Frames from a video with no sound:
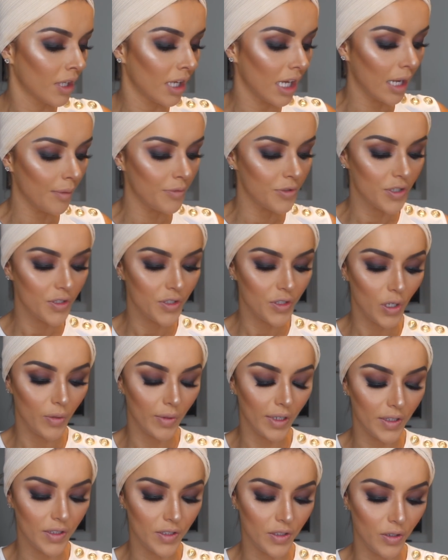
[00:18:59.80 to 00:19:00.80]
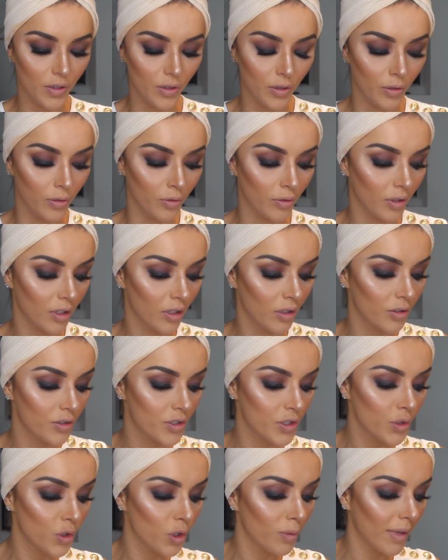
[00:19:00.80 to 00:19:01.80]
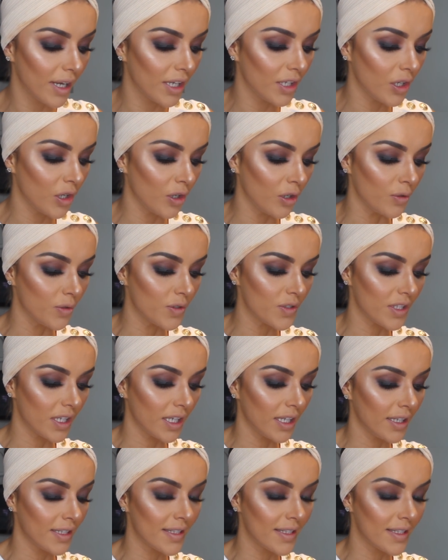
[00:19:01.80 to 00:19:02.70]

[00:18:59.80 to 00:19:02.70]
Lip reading: I'm just going to contour my nose a